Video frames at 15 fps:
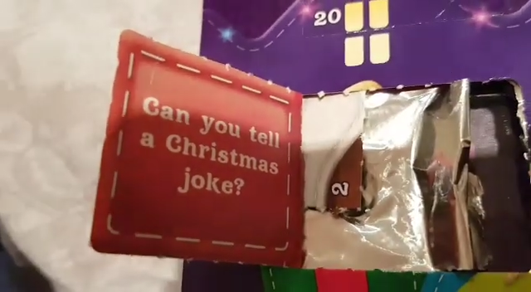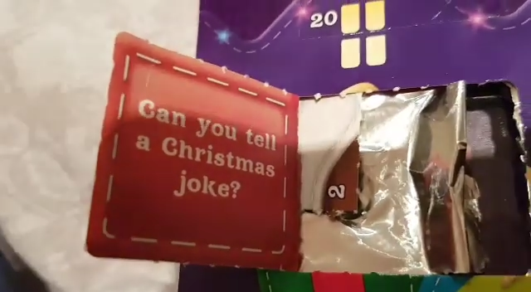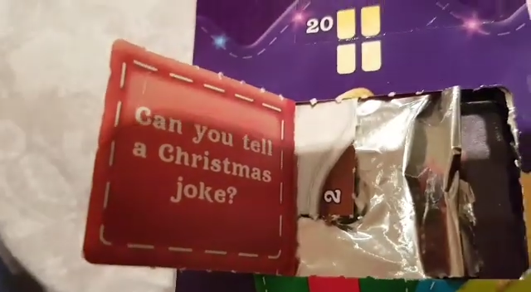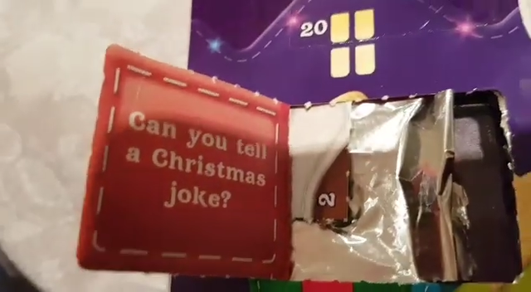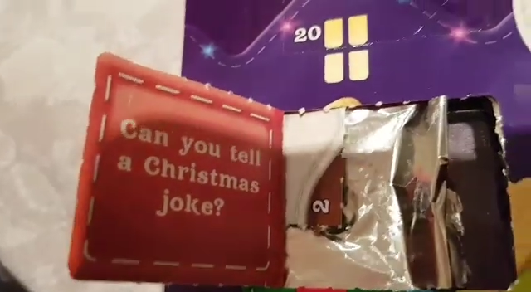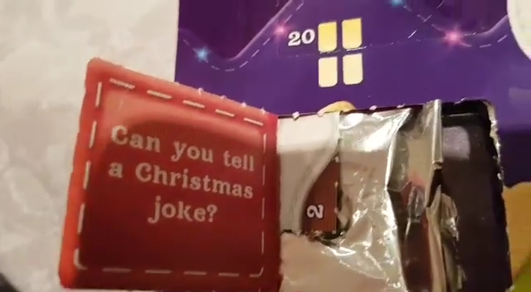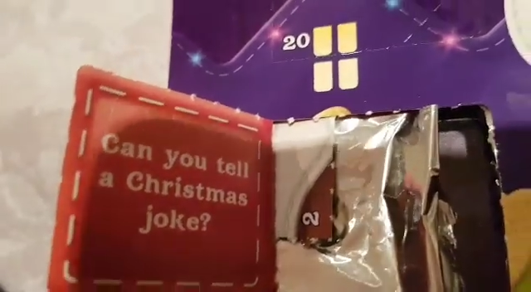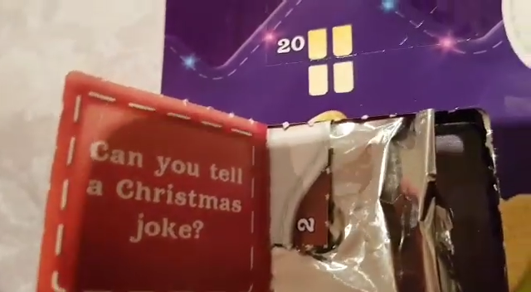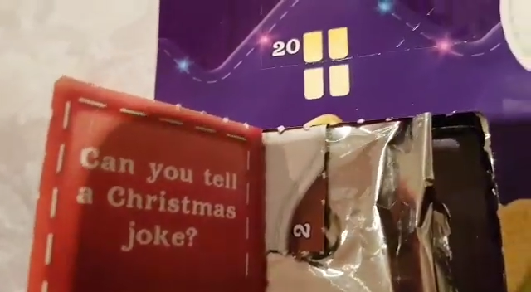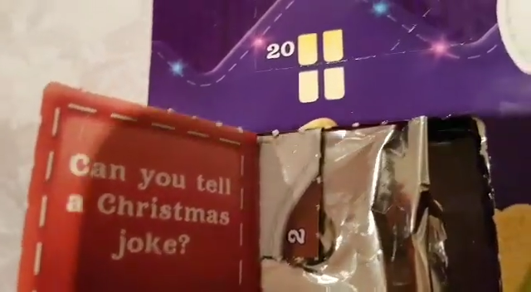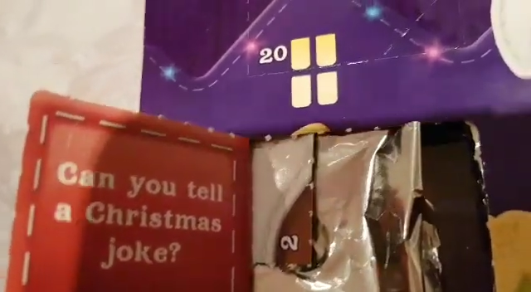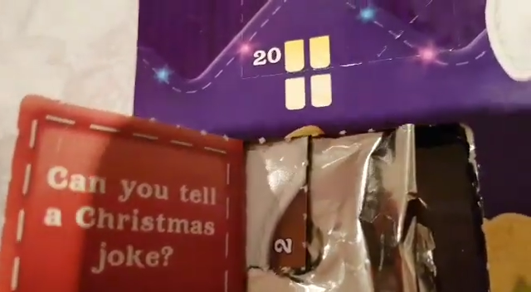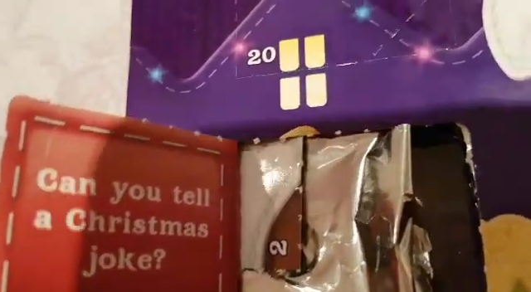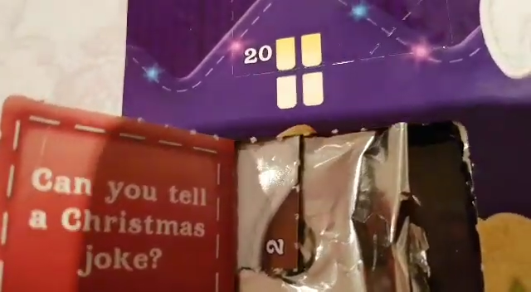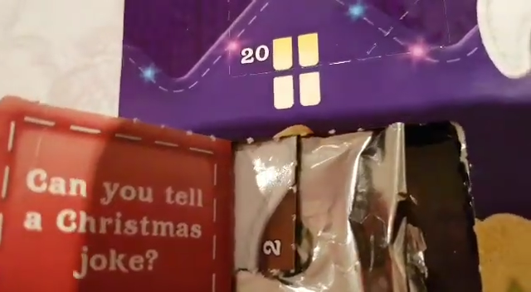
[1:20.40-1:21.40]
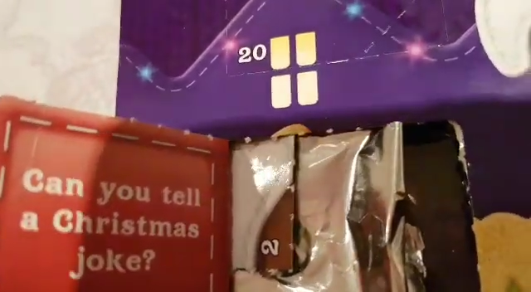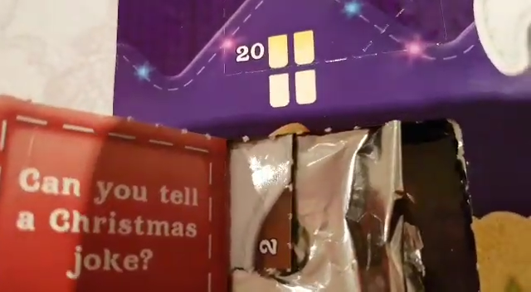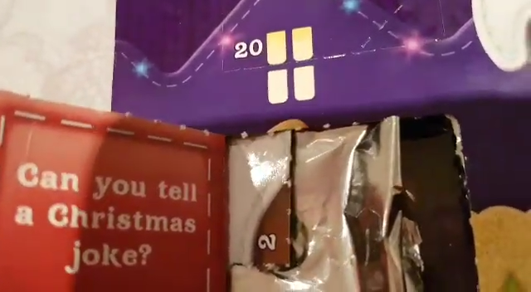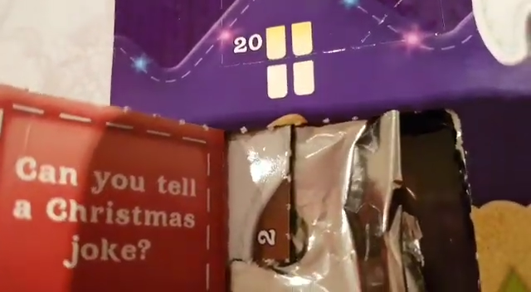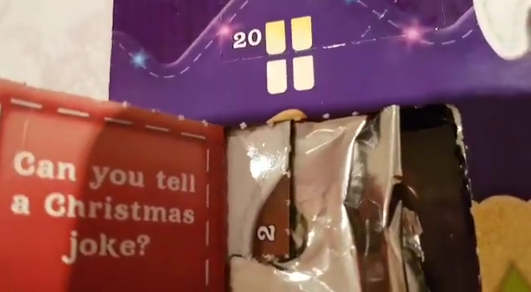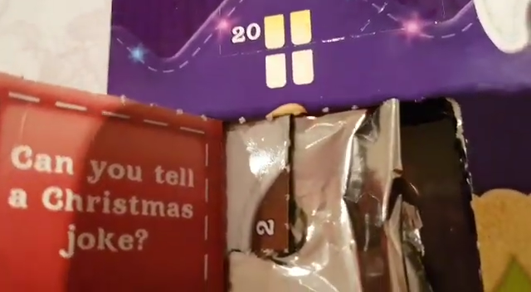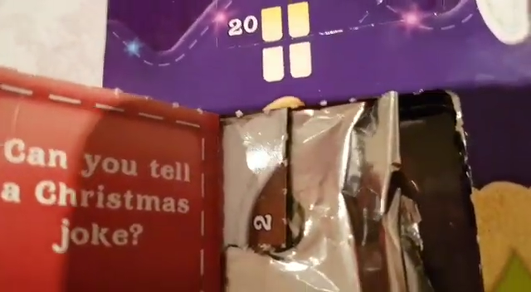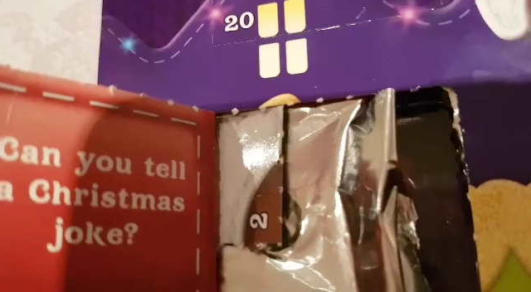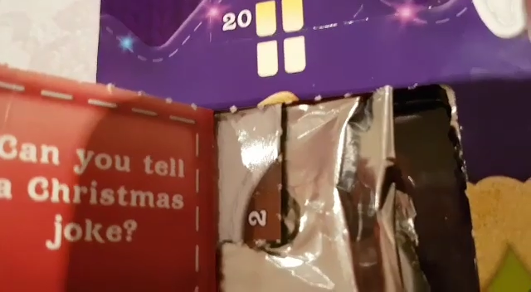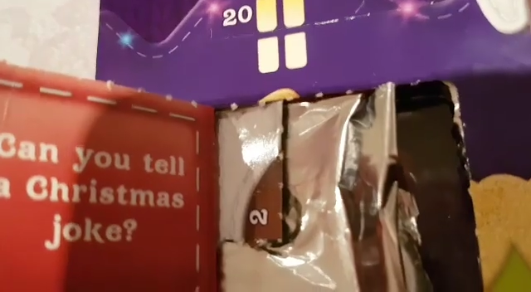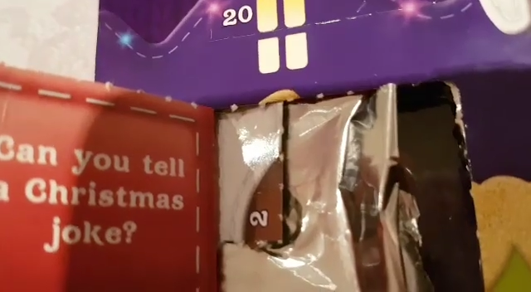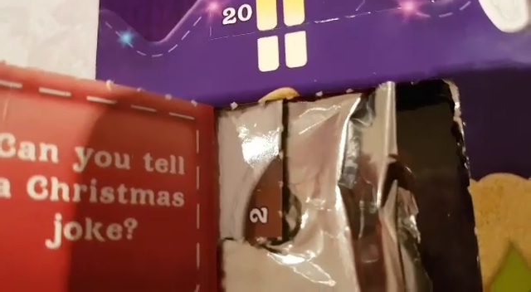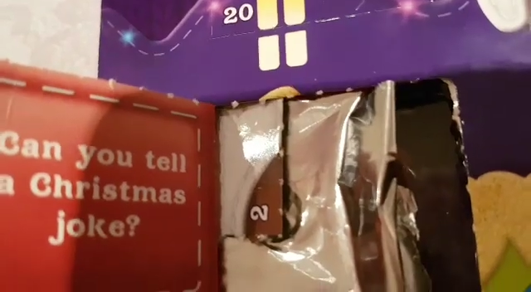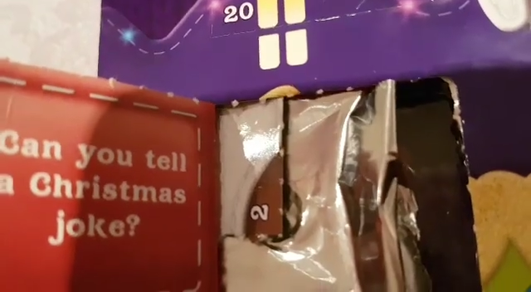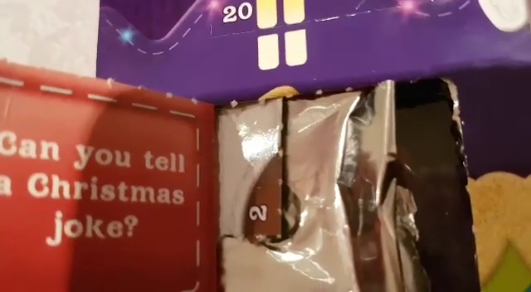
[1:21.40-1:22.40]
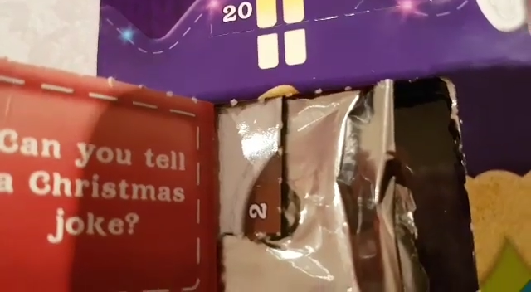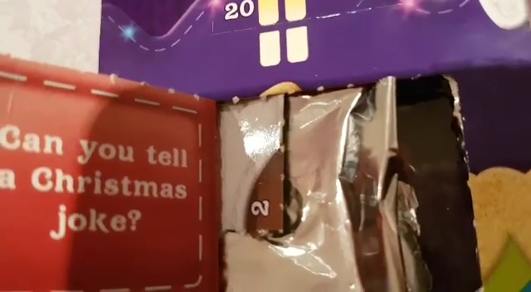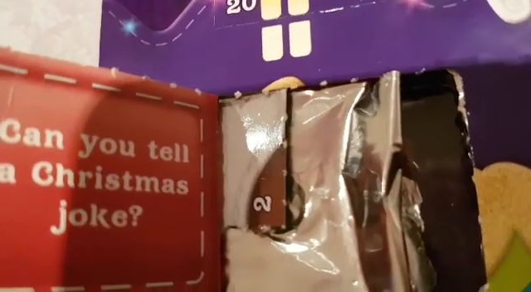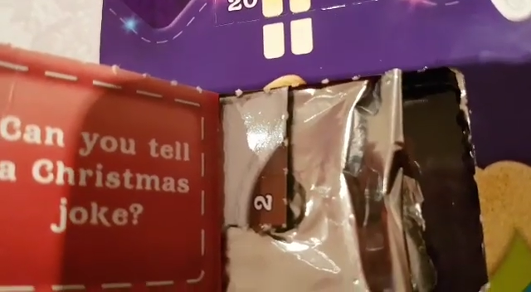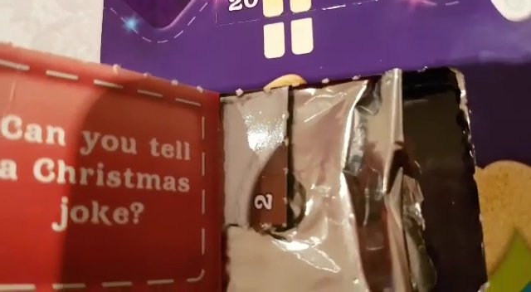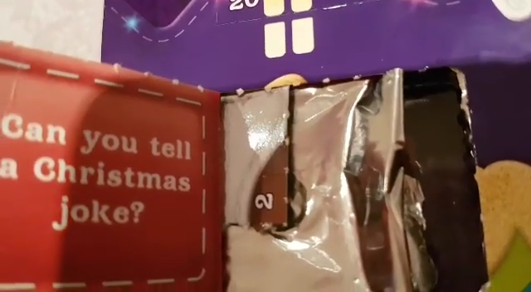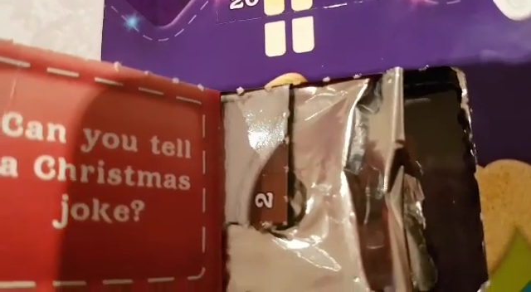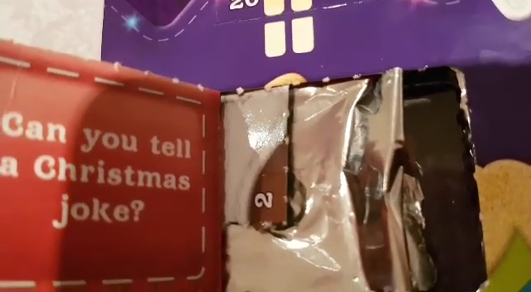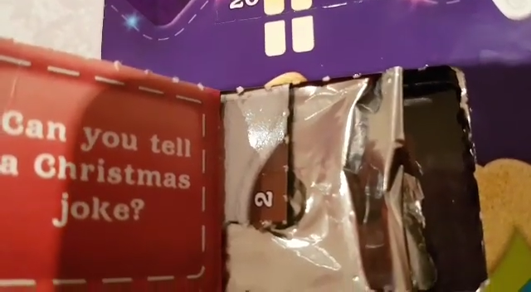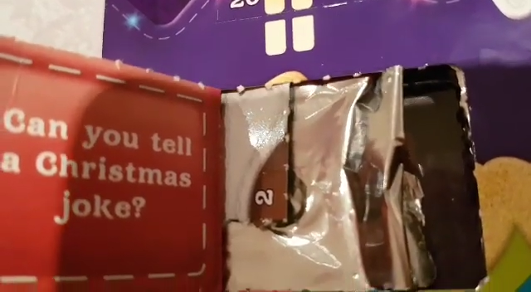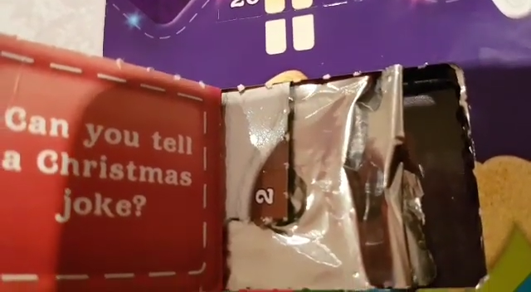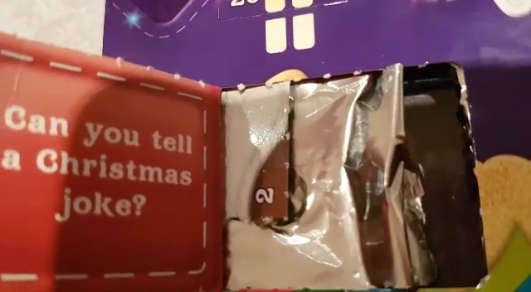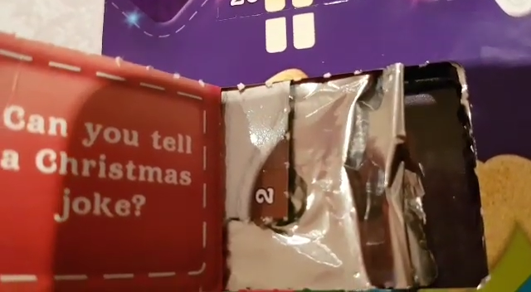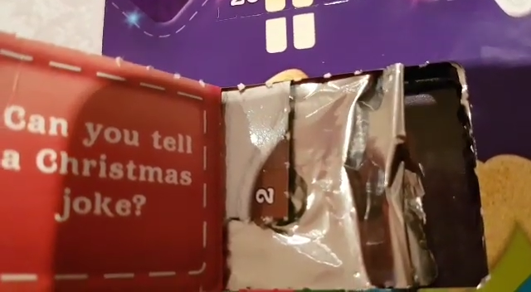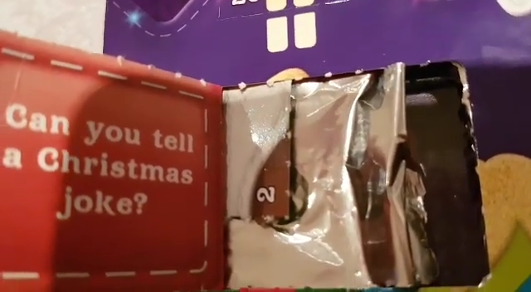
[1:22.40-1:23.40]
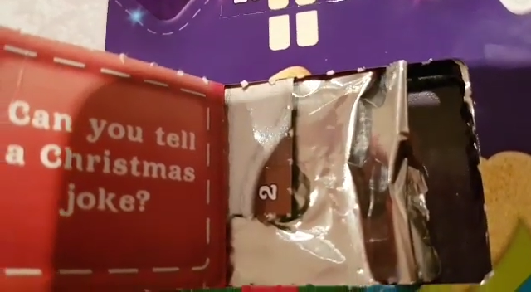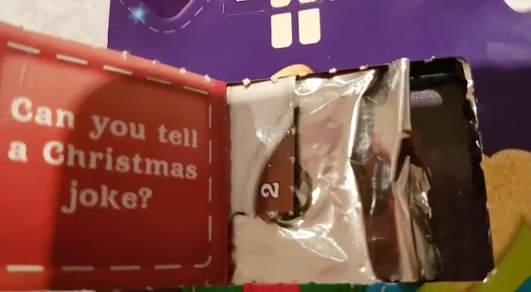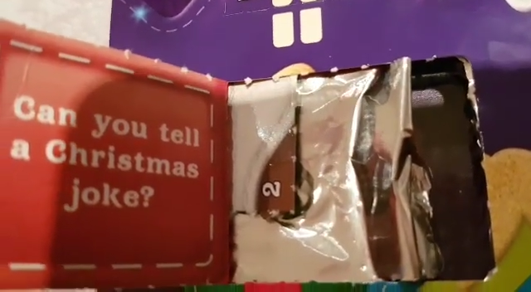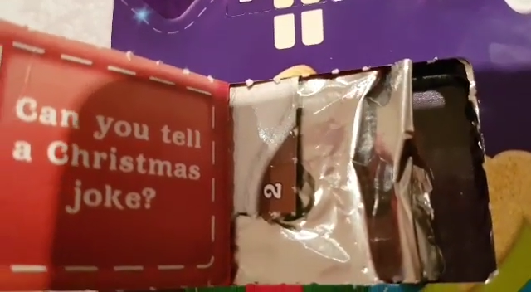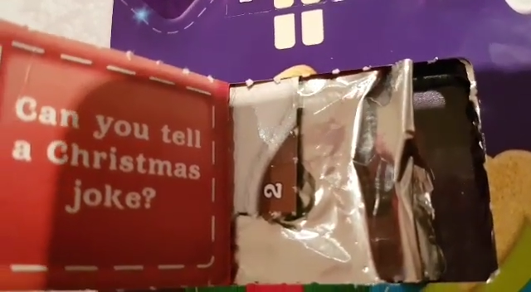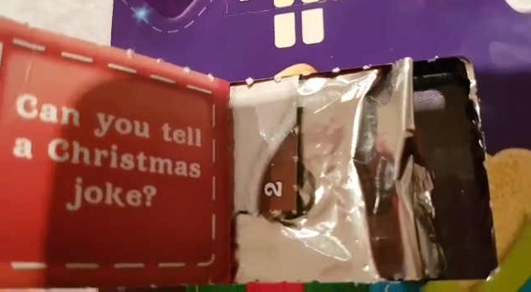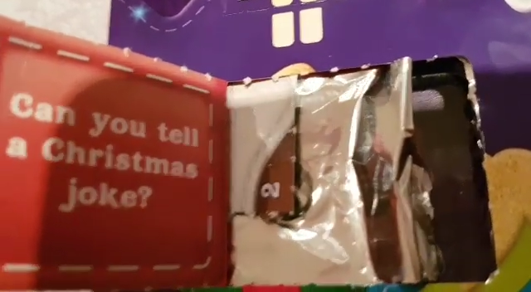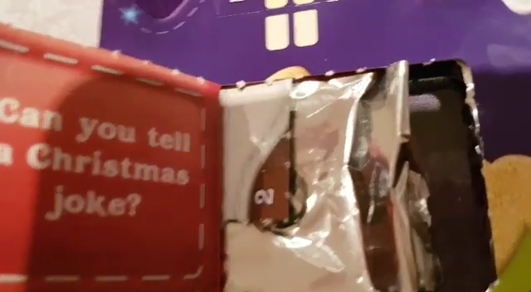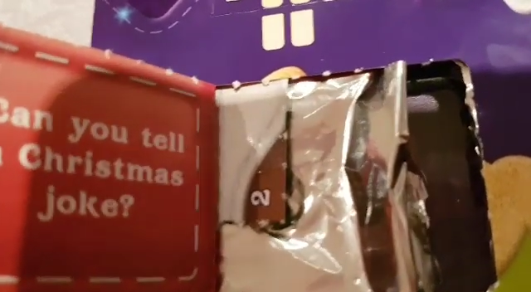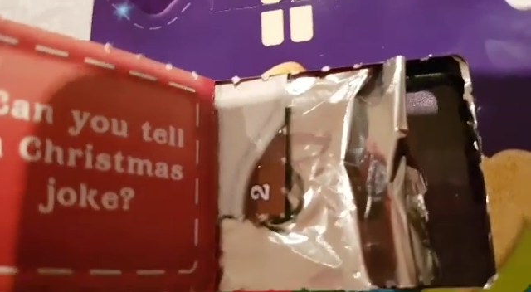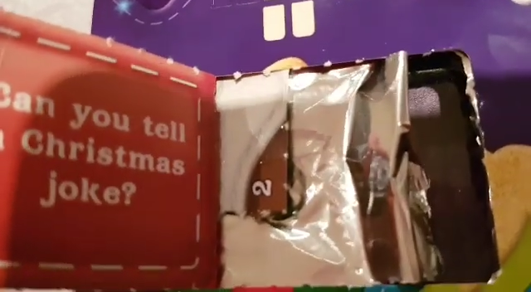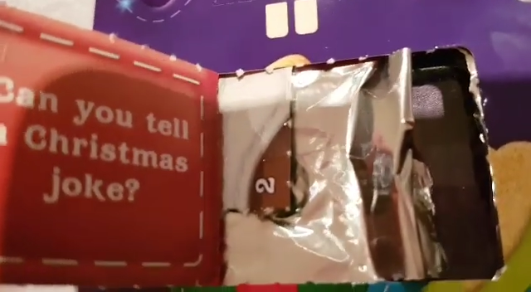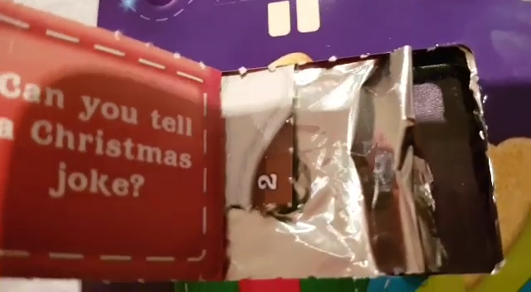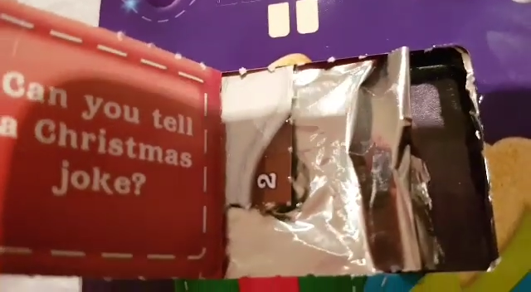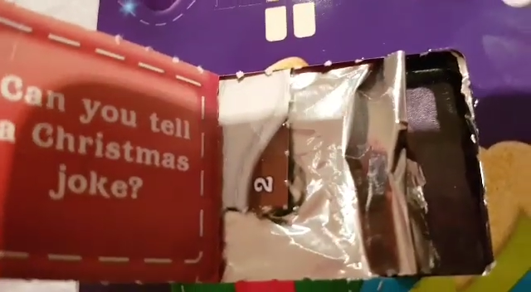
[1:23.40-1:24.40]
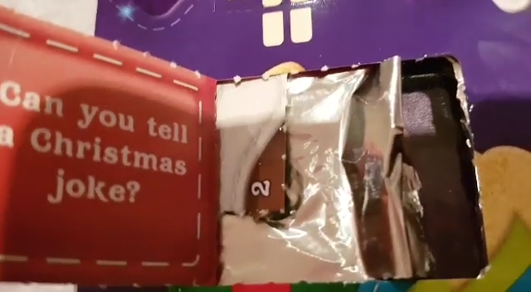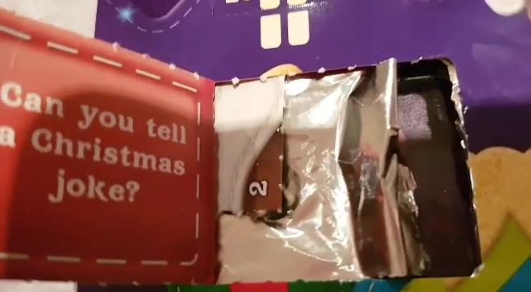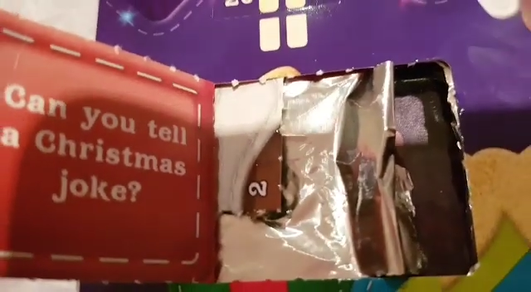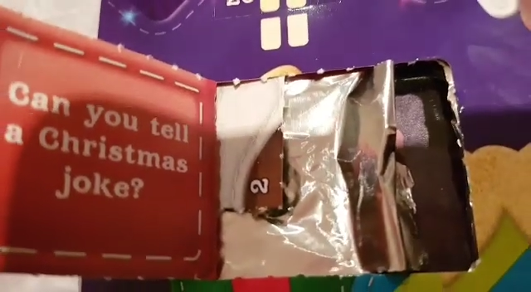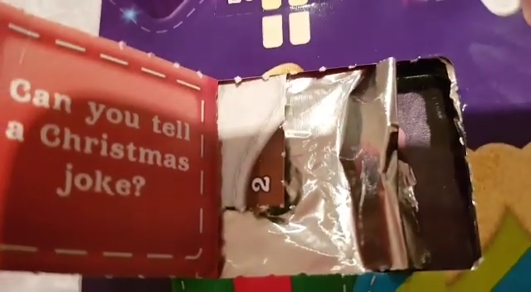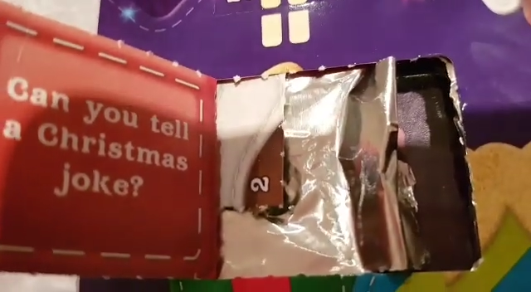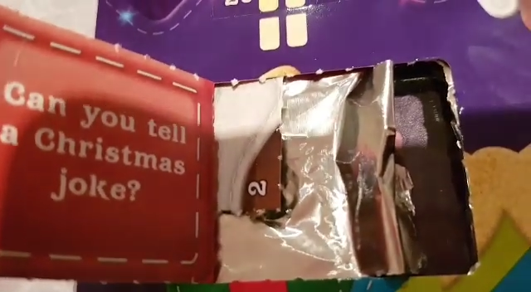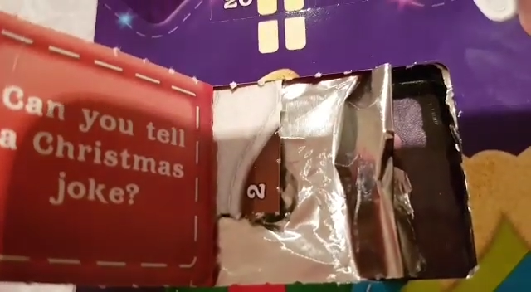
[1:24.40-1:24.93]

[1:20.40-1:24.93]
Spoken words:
No face is visible, so there are no lips to read.